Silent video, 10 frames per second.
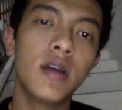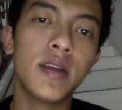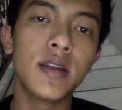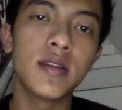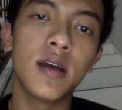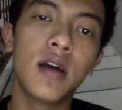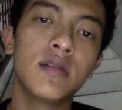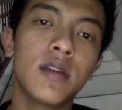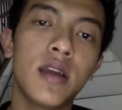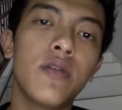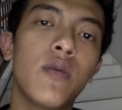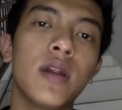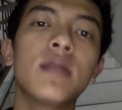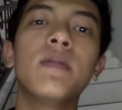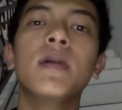that outline
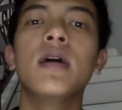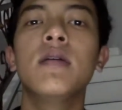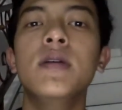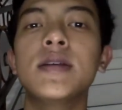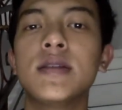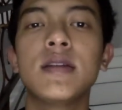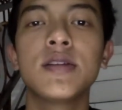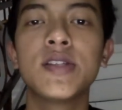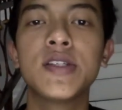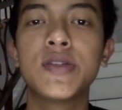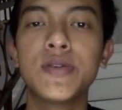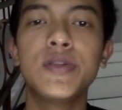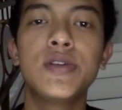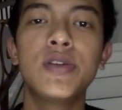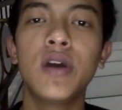what a business
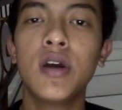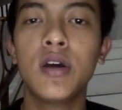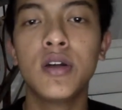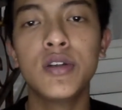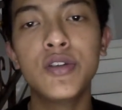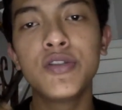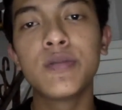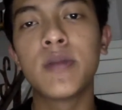should do to